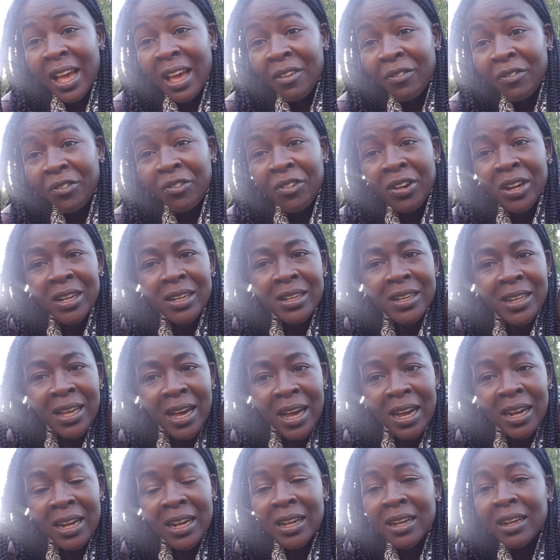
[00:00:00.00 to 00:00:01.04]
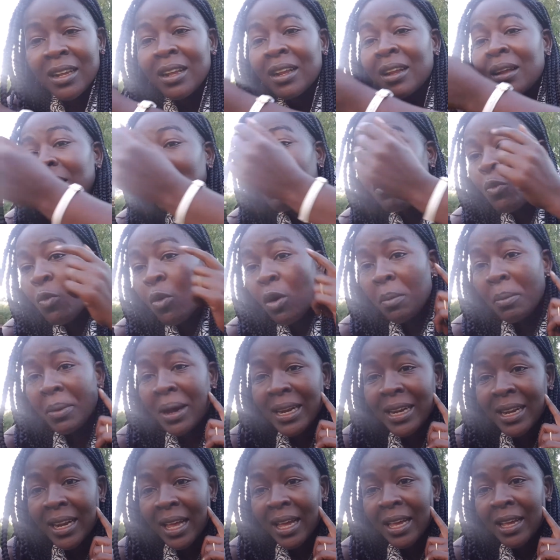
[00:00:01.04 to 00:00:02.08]
every dark
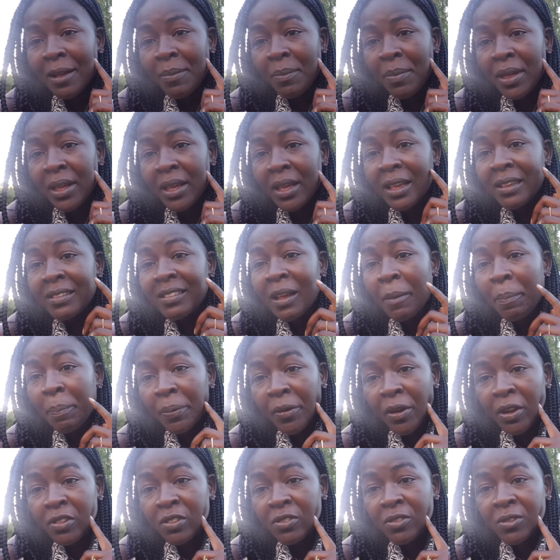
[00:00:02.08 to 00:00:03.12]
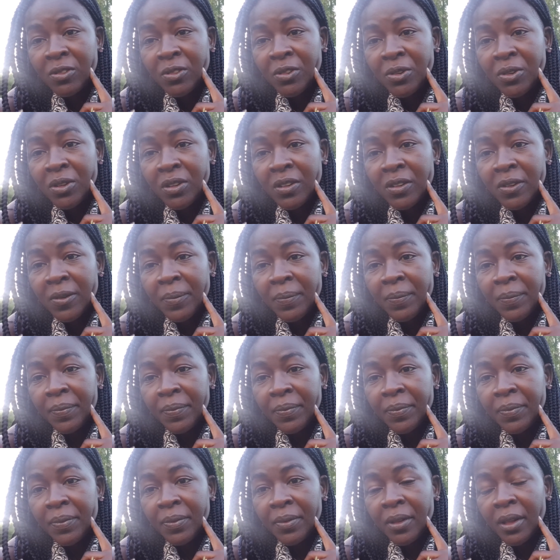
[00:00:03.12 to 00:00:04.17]
woman like me is a prostitute.
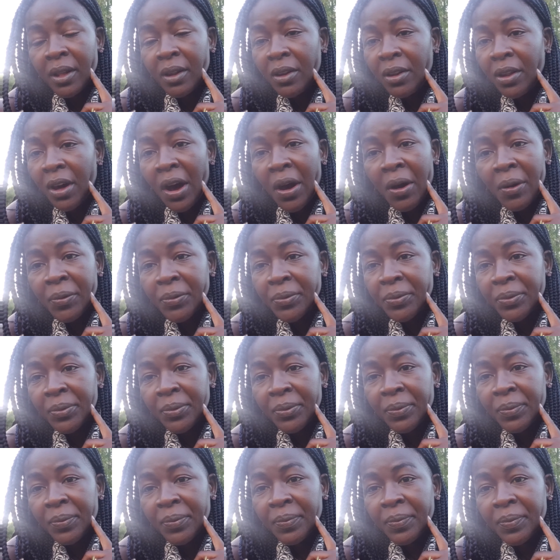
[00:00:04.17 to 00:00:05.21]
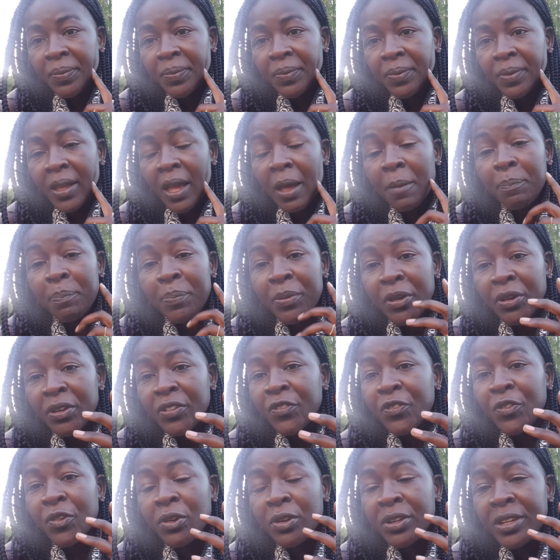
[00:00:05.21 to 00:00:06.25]
No. A
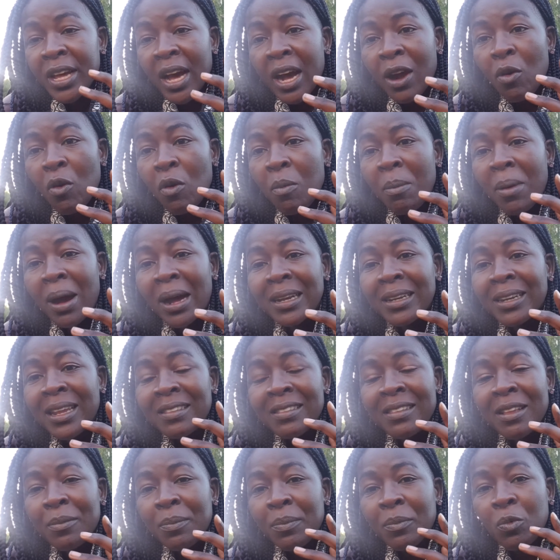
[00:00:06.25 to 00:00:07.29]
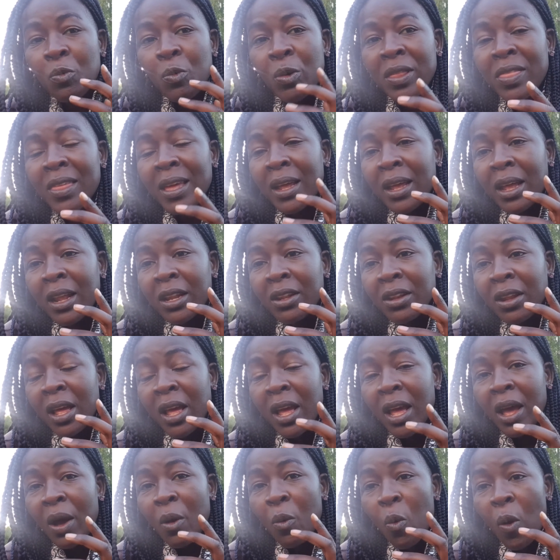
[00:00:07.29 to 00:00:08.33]
beautiful dark woman doesn't, with
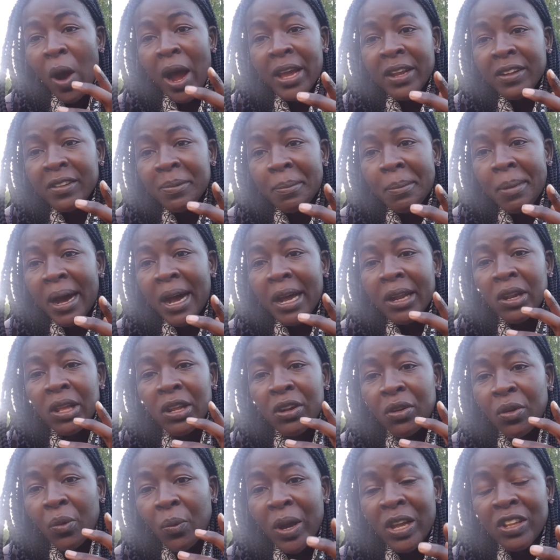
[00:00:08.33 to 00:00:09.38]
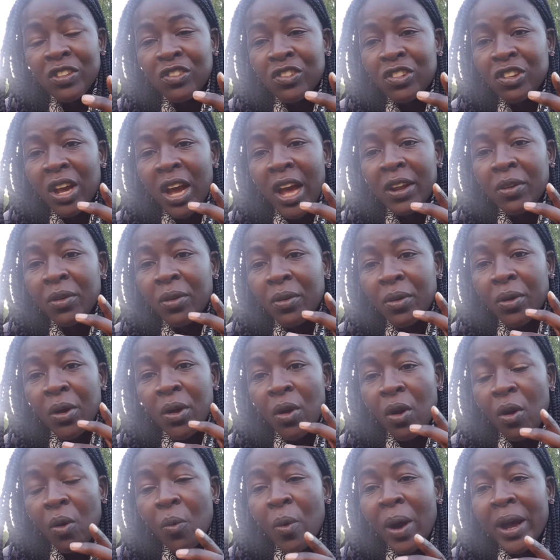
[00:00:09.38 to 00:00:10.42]
a white man, a Norwegian or
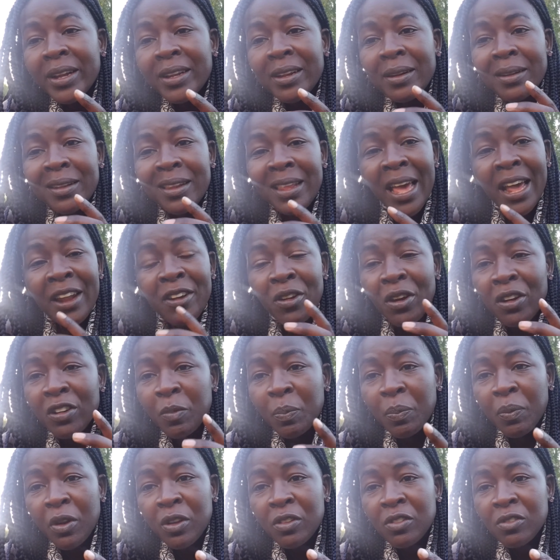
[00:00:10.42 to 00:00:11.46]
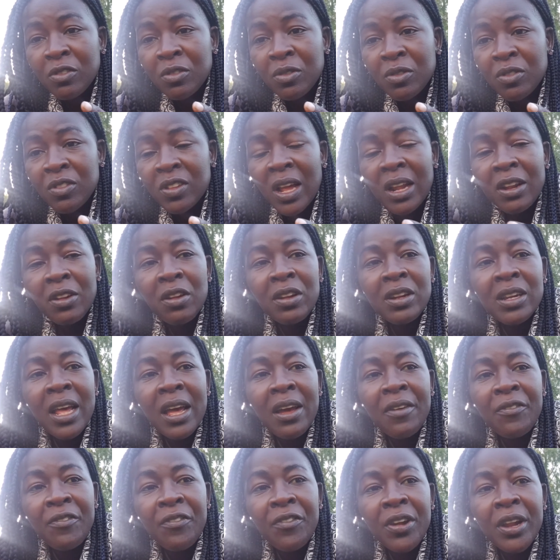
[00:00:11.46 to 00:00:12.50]
what, they are not prostitutes. And not
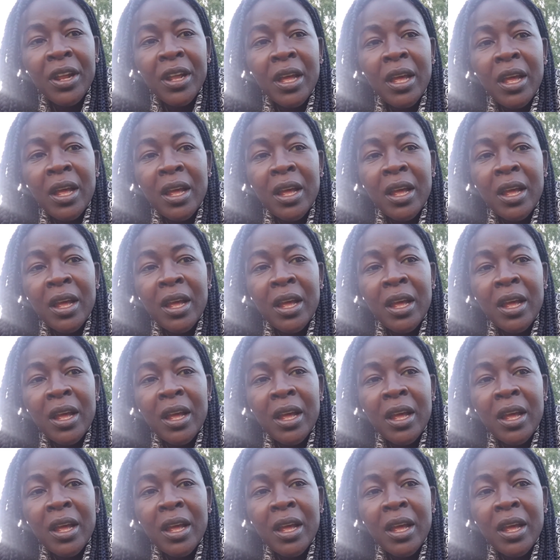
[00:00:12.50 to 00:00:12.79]
every